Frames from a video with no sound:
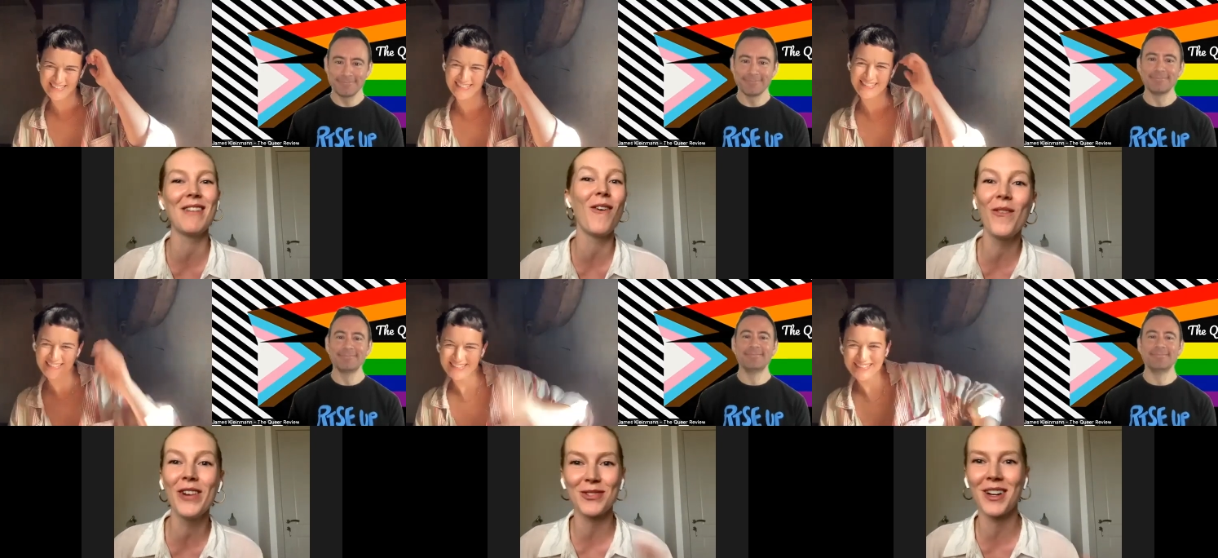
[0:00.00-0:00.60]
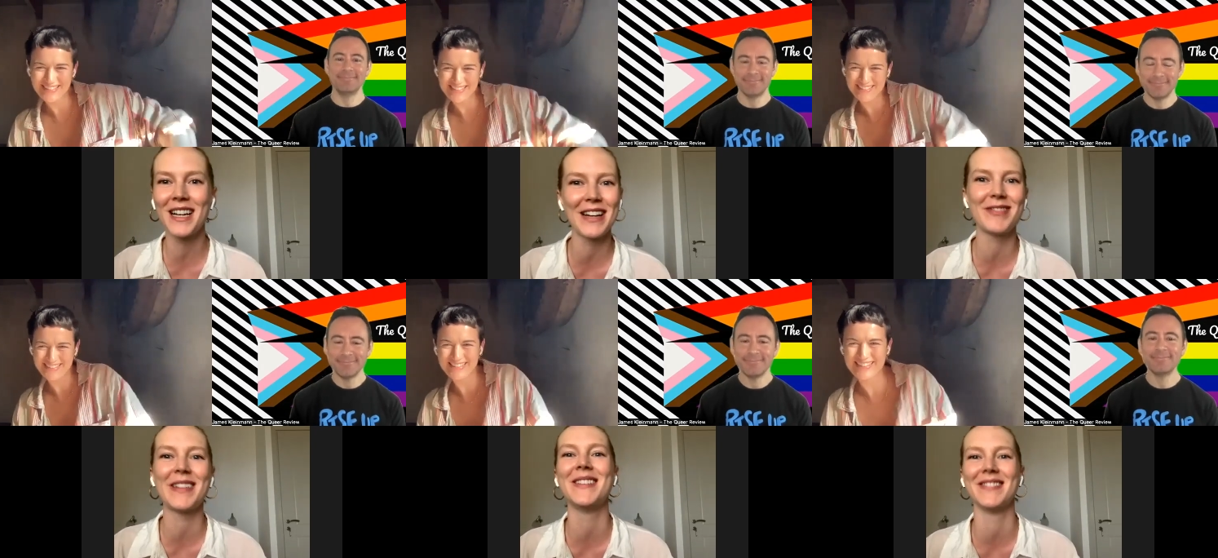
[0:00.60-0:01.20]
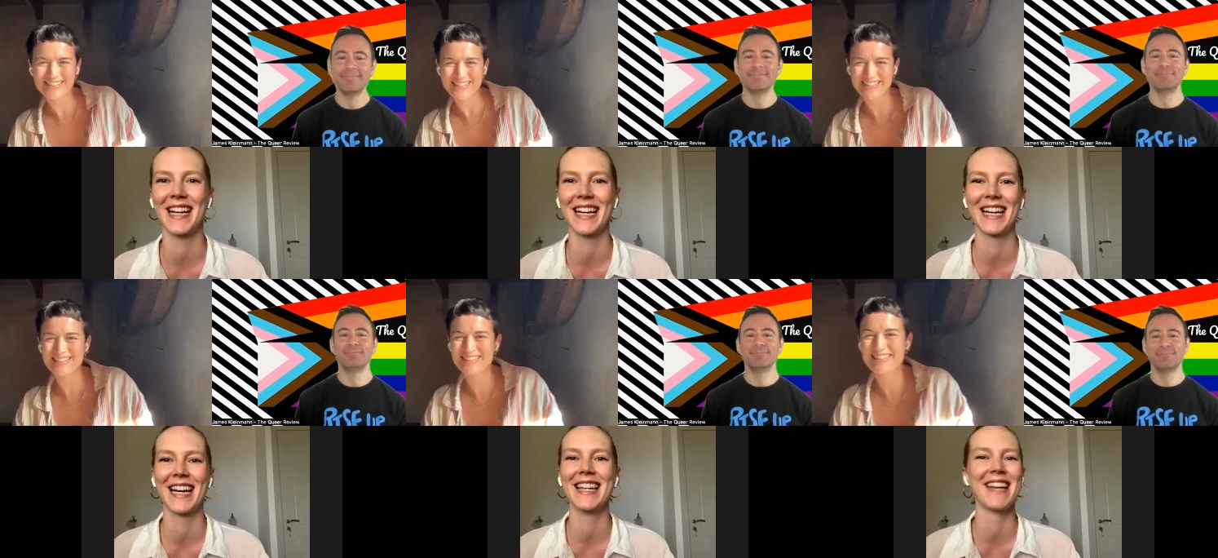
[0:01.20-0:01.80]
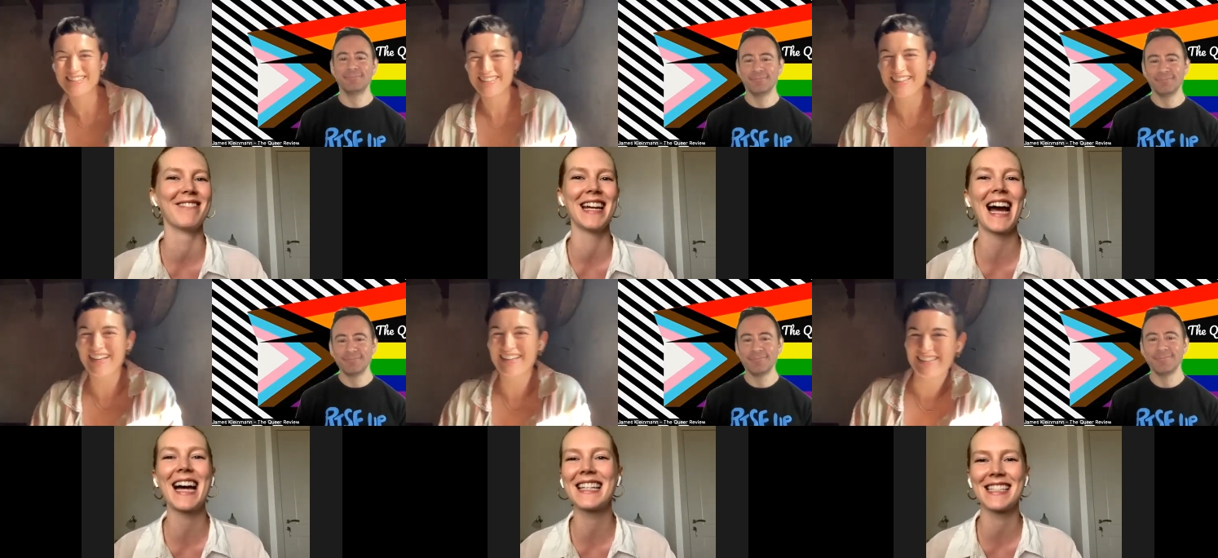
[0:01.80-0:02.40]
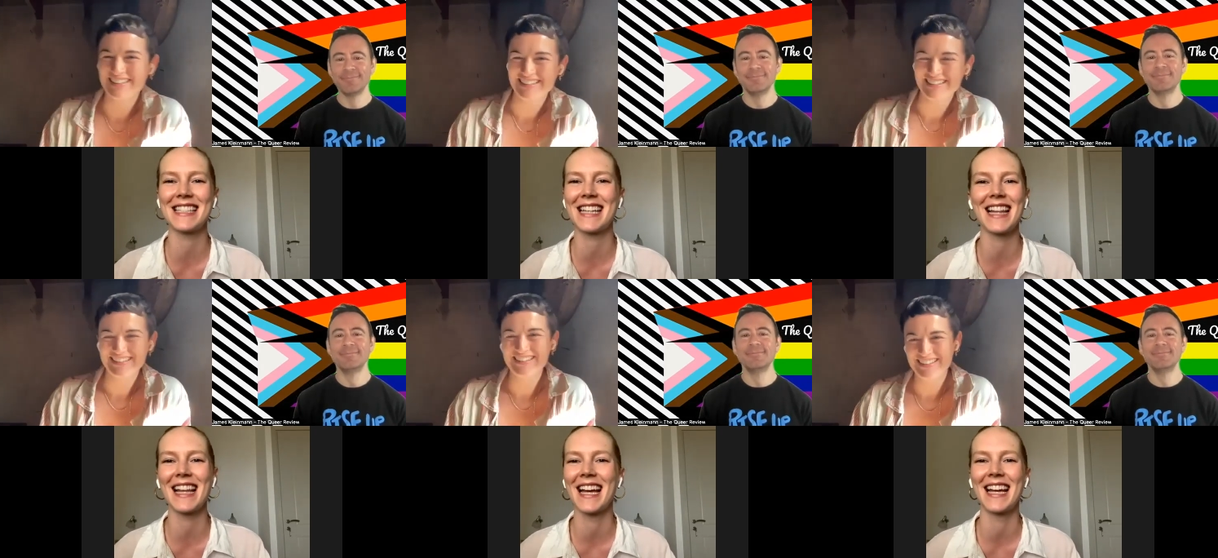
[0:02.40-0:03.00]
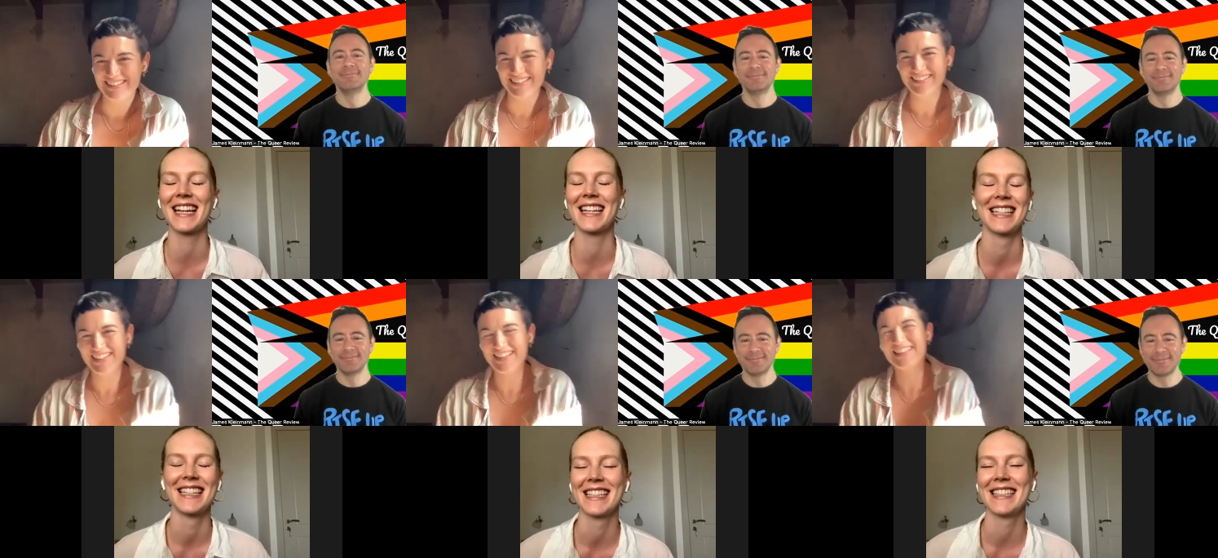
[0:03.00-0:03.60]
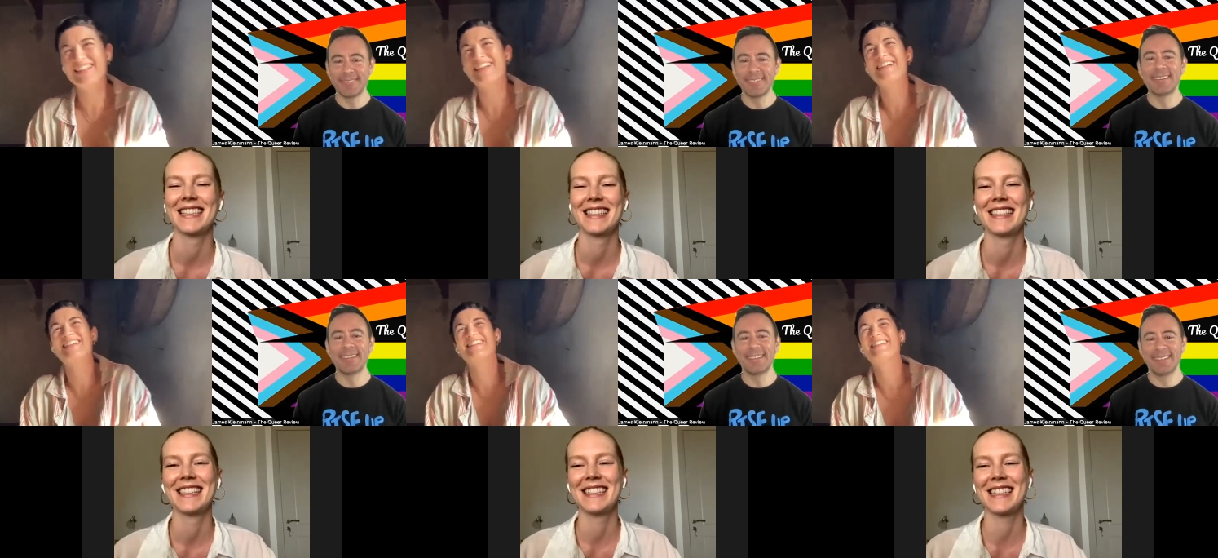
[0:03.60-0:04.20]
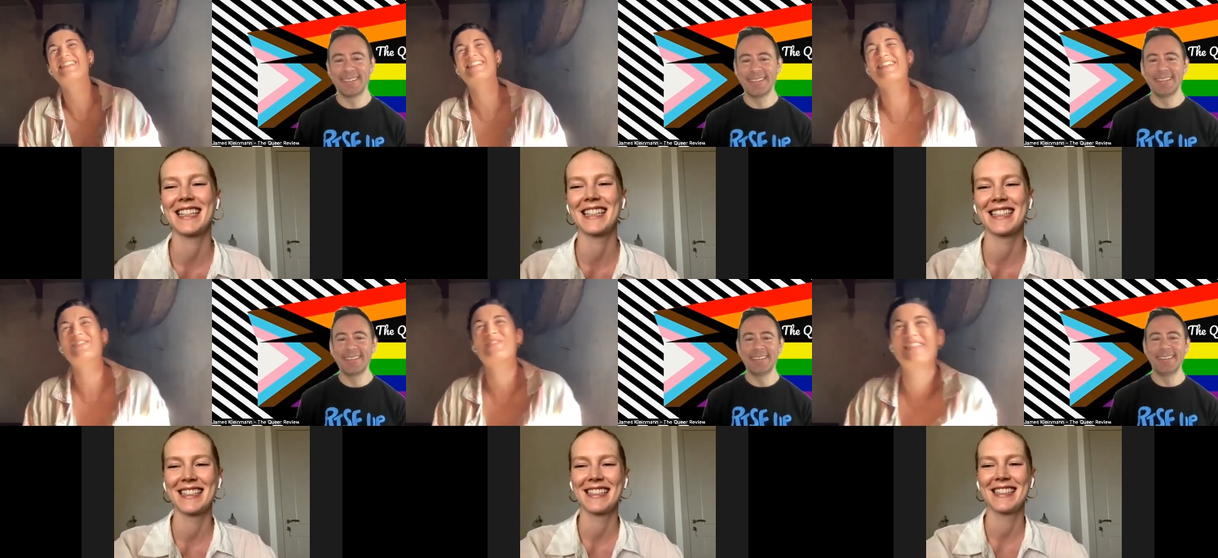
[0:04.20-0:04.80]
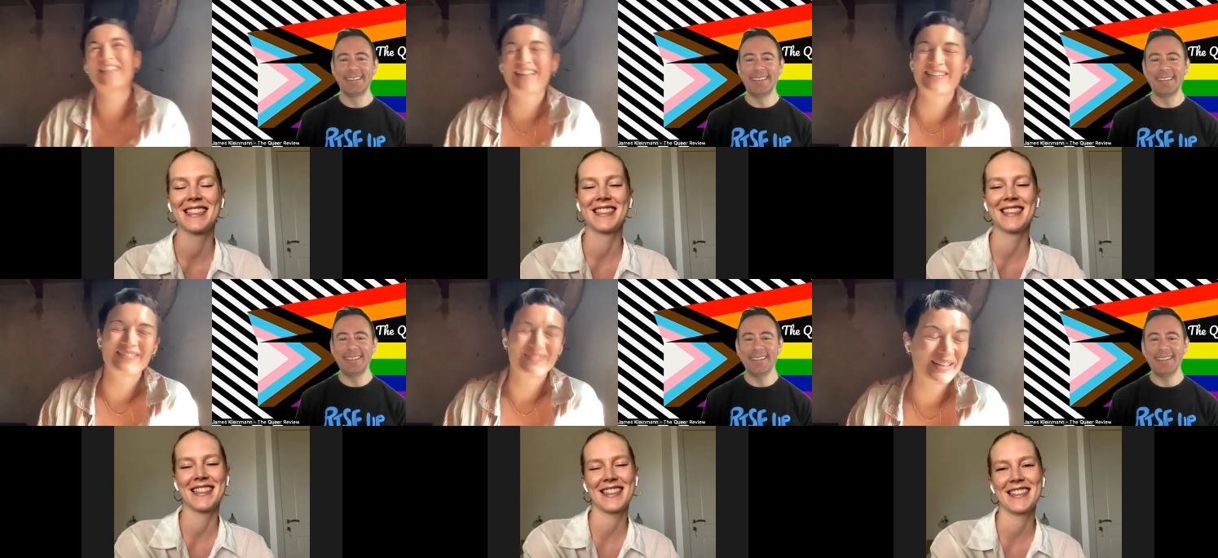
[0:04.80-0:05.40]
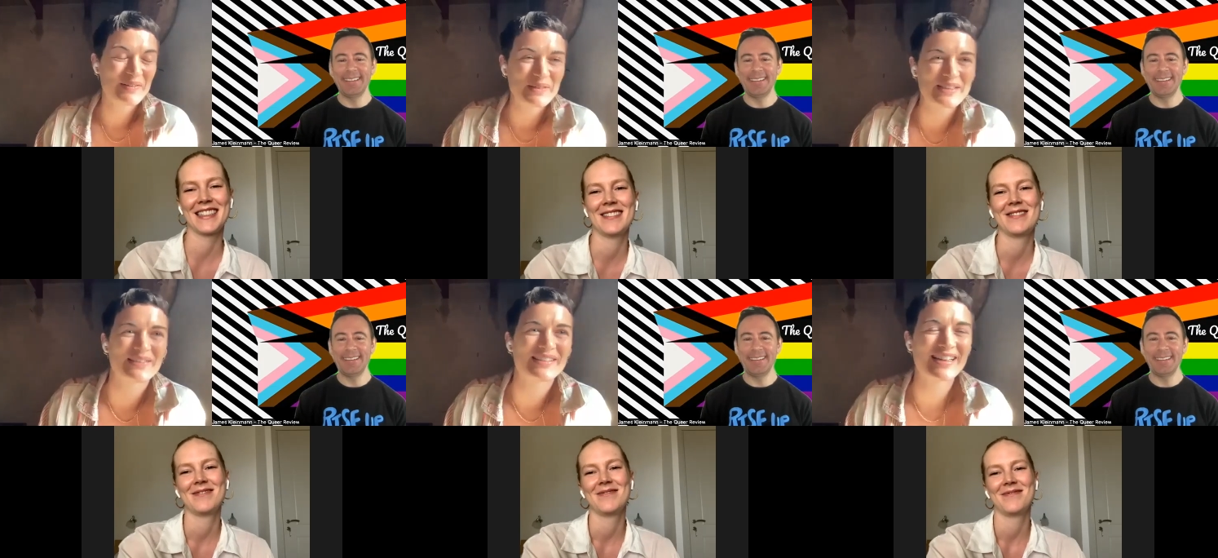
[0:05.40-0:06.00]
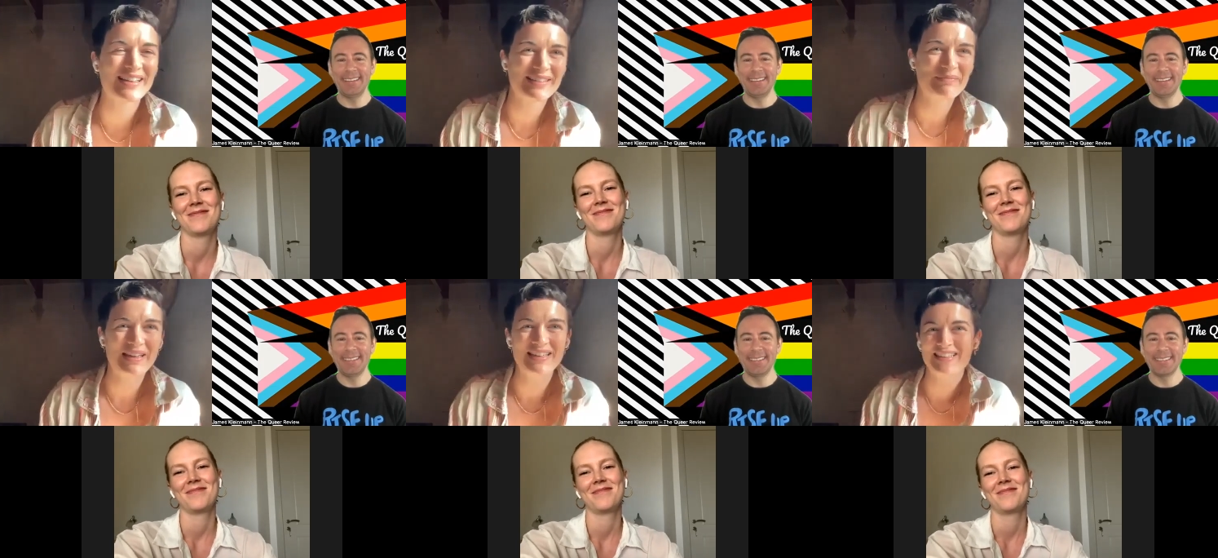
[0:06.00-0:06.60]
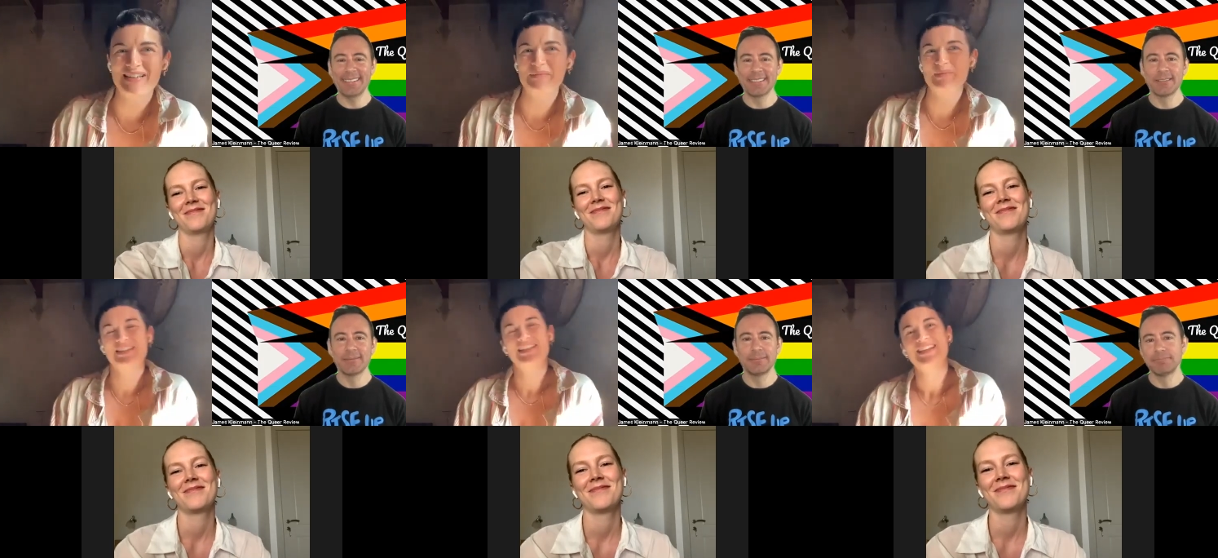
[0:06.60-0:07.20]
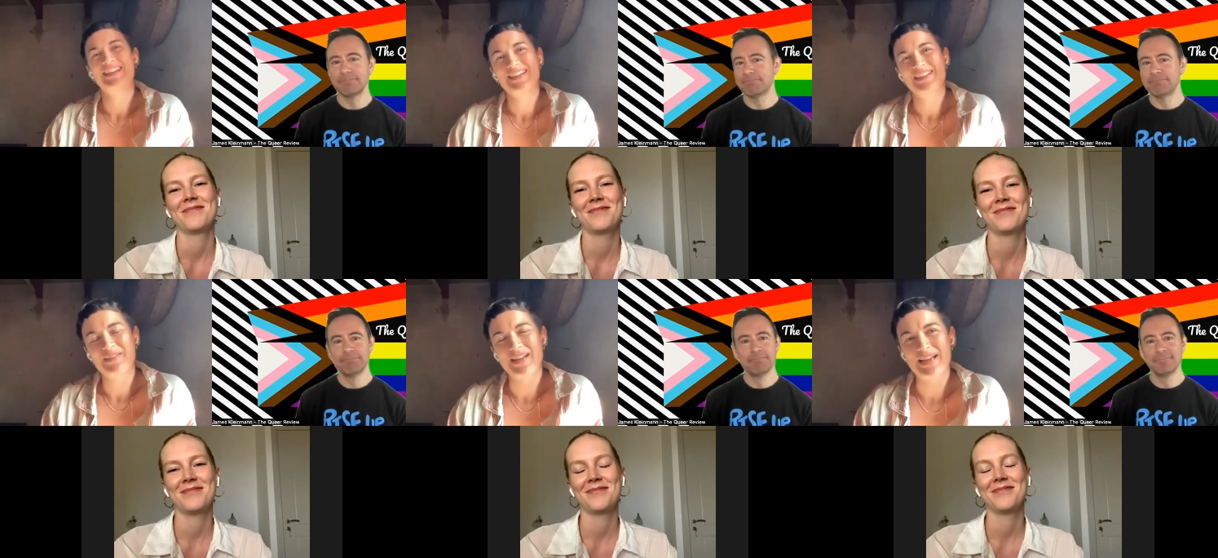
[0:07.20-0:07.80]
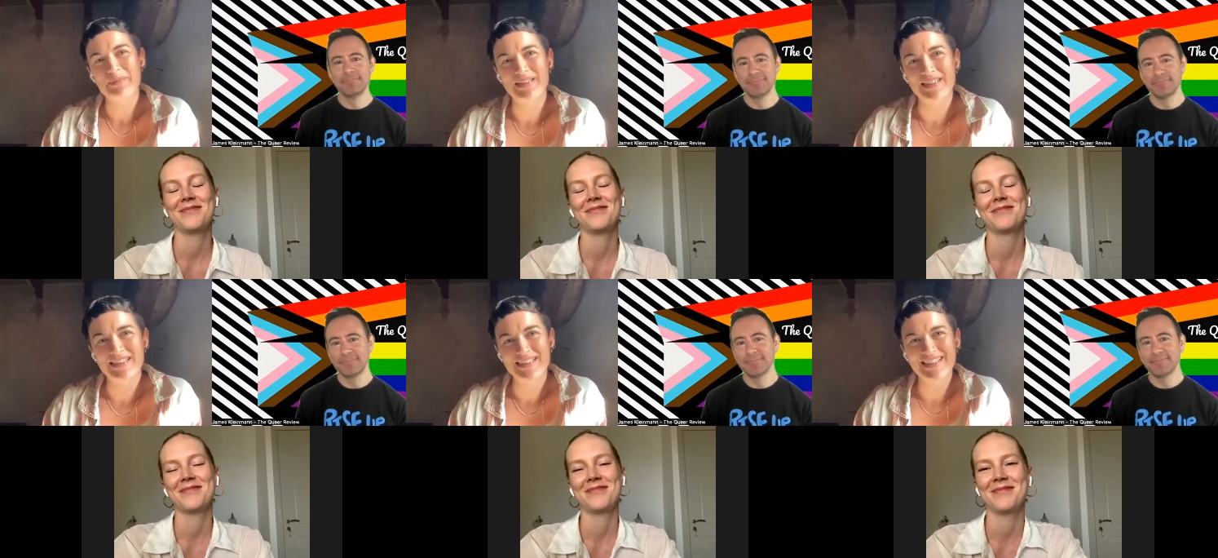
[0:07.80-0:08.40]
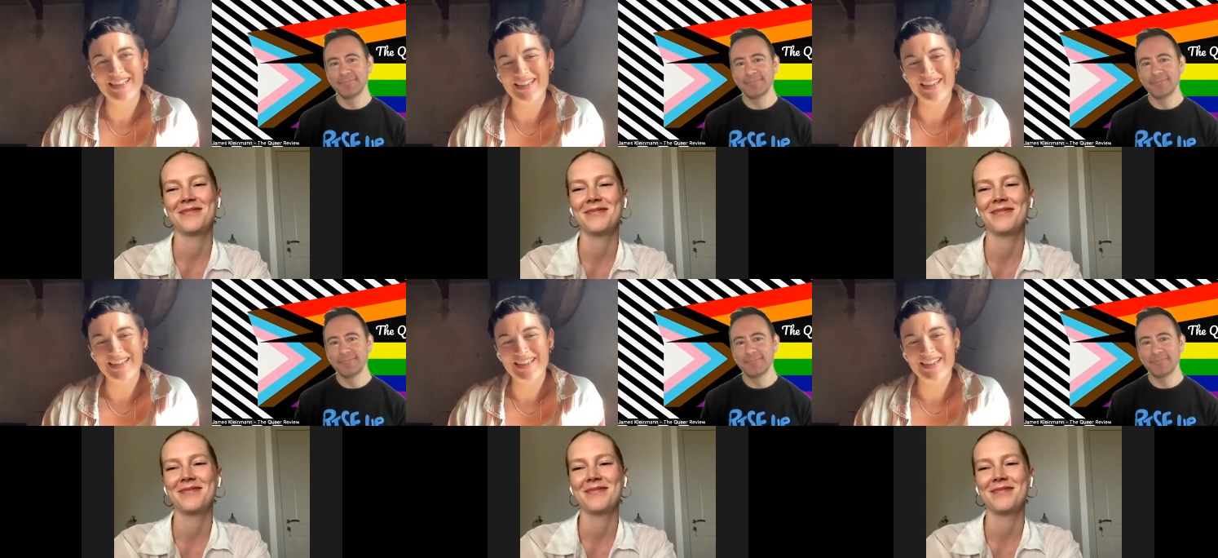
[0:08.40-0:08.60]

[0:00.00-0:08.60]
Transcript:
Speaker 1: we almost weren't going to film it, and then we yeah. had to just
Speaker 2: get that in. Yeah, yeah, yeah, yeah. I was told to cut it many times. Quite happy that it's still